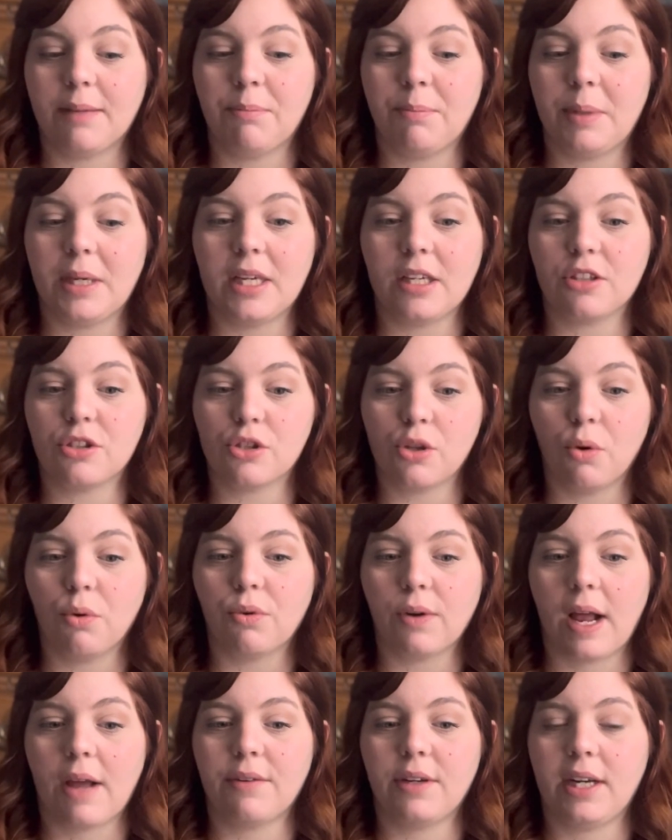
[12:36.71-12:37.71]
being so
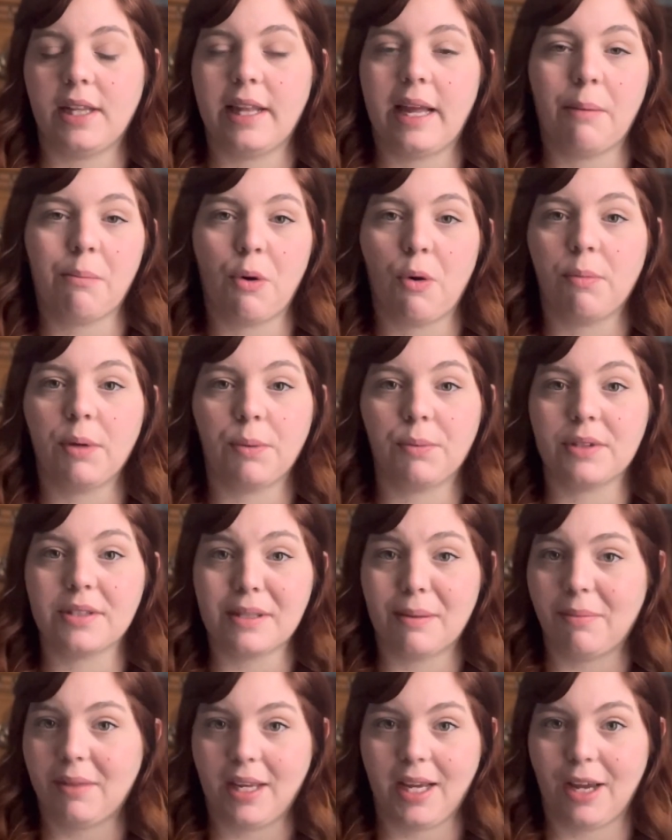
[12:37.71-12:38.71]
grounded in that moment was
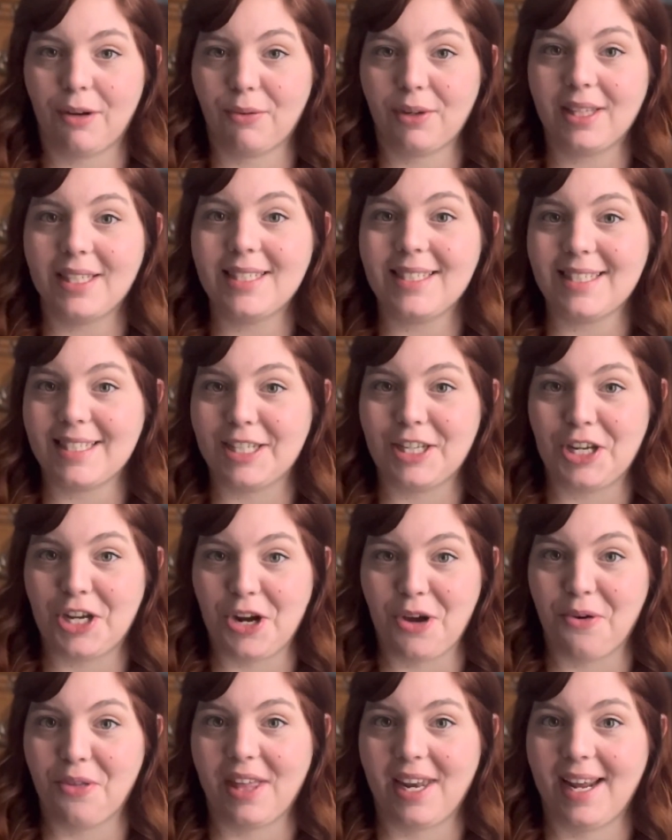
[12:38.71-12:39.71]
something I really didn't
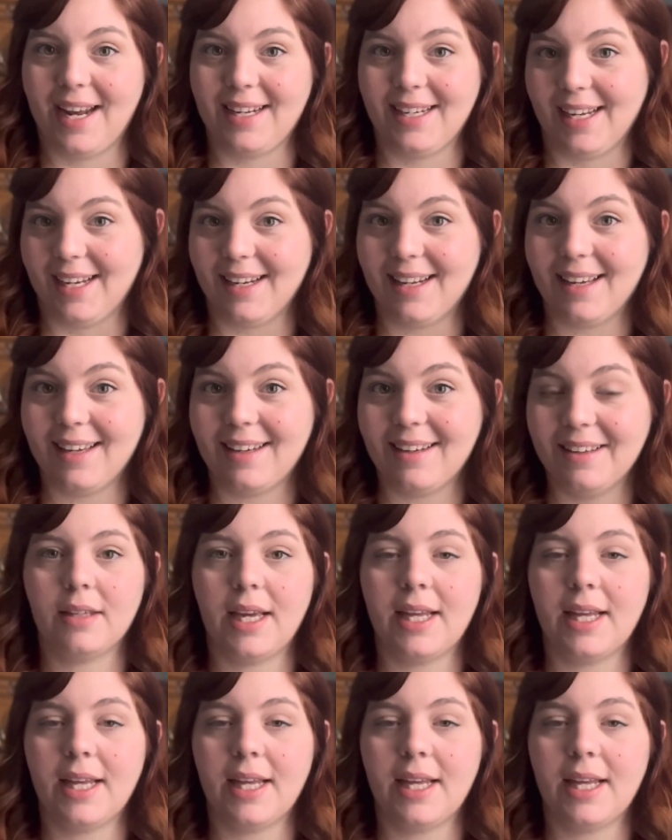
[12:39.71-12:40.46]
know that I needed.